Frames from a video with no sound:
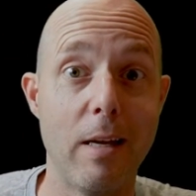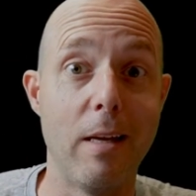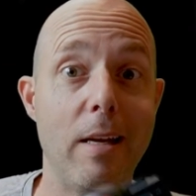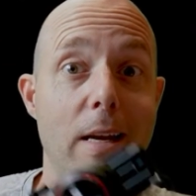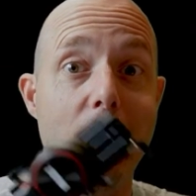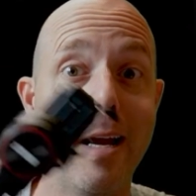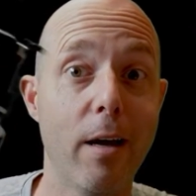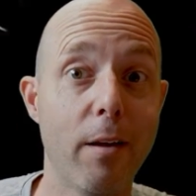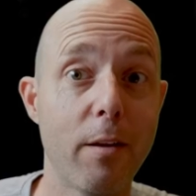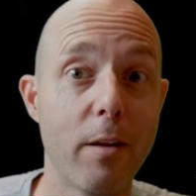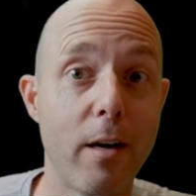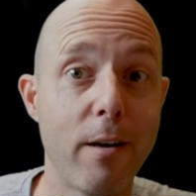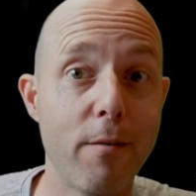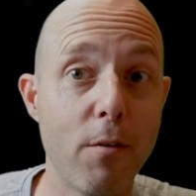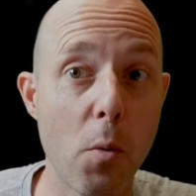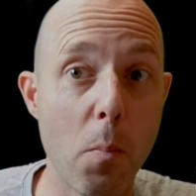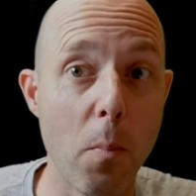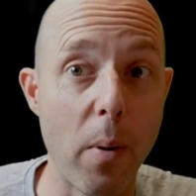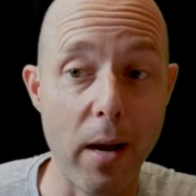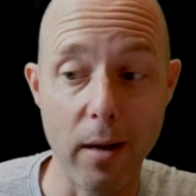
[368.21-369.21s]
Now that I've
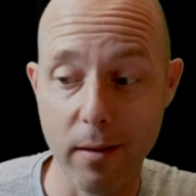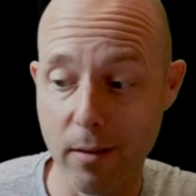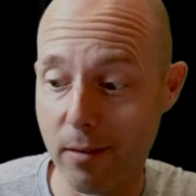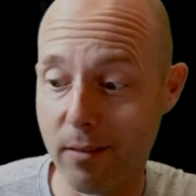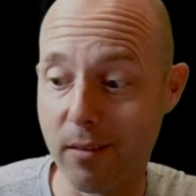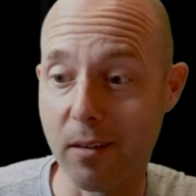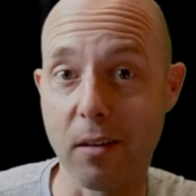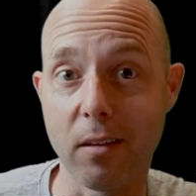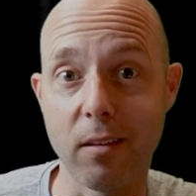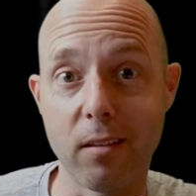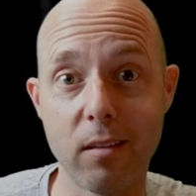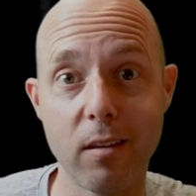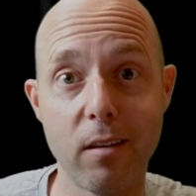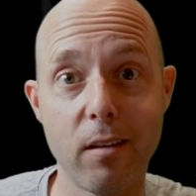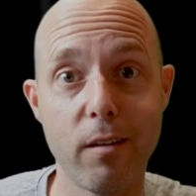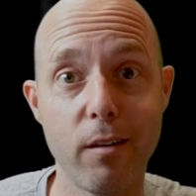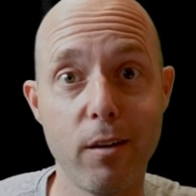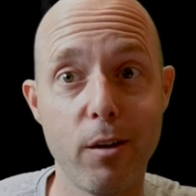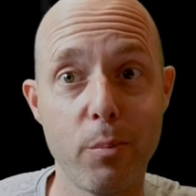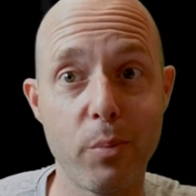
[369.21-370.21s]
unpacked this, I can set
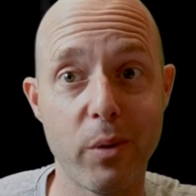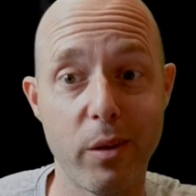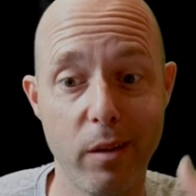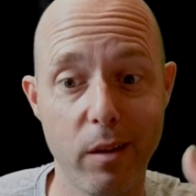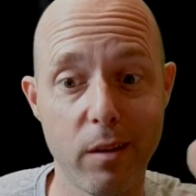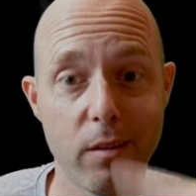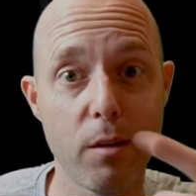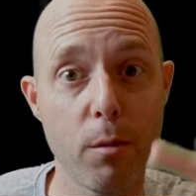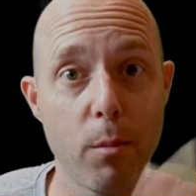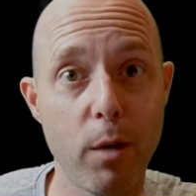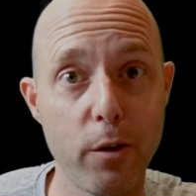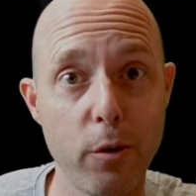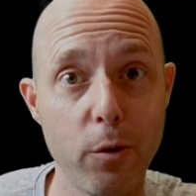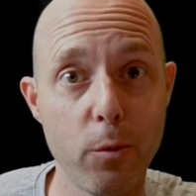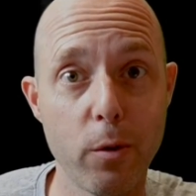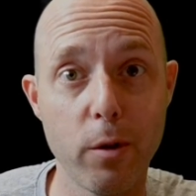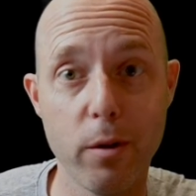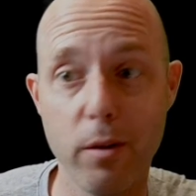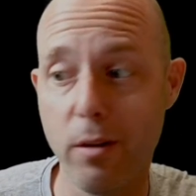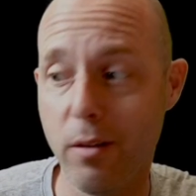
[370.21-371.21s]
it up, and next time I do
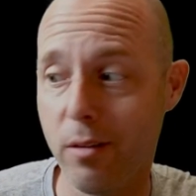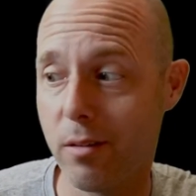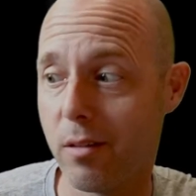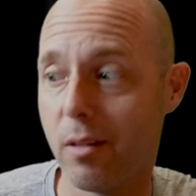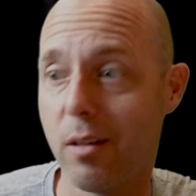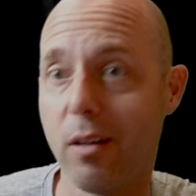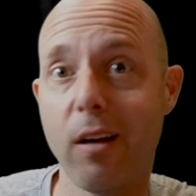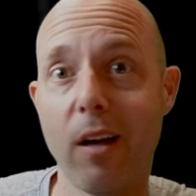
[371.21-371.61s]
one of these,